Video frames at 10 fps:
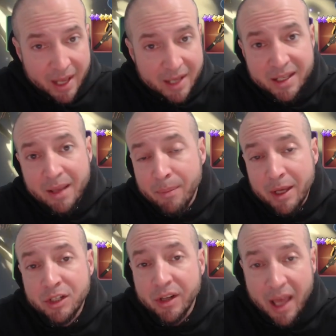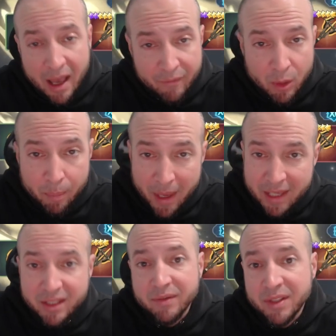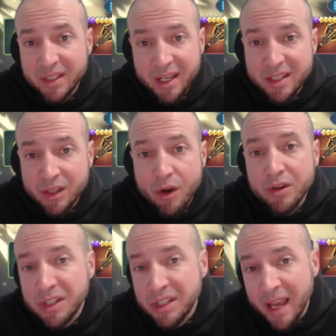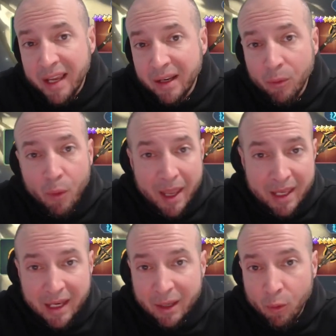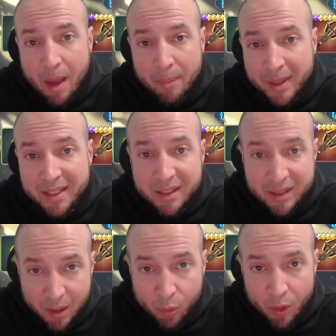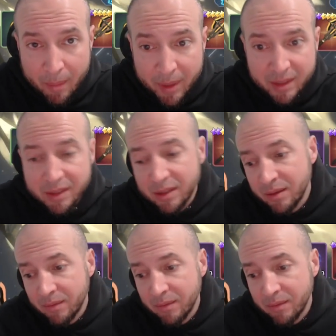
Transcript: like I said, make sure to have your base of 6-star Second Awakening weapons and sub-weapons.